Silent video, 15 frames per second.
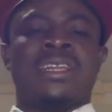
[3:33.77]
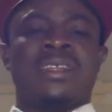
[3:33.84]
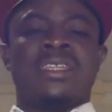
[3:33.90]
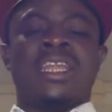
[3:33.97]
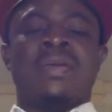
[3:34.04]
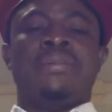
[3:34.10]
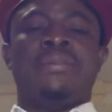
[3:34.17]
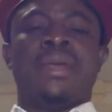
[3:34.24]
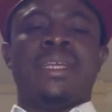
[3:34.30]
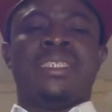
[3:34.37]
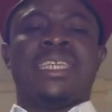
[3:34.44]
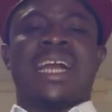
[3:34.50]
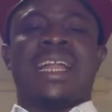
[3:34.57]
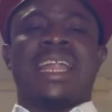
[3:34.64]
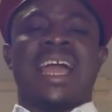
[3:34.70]
they
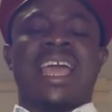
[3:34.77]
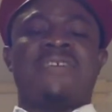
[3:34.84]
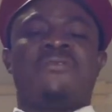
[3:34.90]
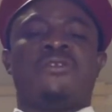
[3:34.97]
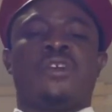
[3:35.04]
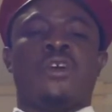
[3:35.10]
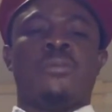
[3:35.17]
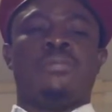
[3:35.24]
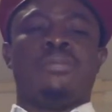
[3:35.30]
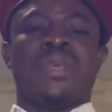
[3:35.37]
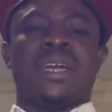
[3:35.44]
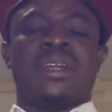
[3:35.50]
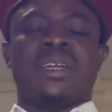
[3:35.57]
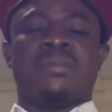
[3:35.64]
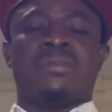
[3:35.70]
made their life
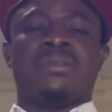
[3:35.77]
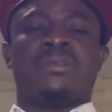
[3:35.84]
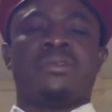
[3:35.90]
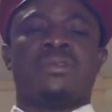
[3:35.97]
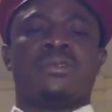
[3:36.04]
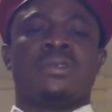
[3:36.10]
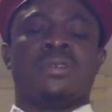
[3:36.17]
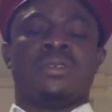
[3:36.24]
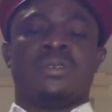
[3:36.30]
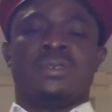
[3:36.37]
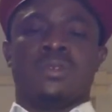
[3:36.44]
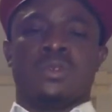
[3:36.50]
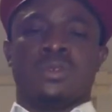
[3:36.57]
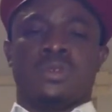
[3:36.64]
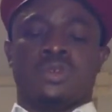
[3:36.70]
unbearable
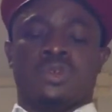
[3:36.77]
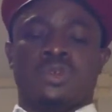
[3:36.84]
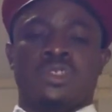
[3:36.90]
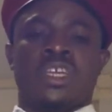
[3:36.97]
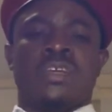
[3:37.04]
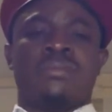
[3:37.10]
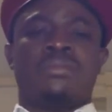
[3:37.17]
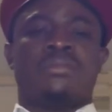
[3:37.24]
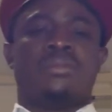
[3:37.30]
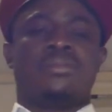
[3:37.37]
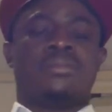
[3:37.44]
to them.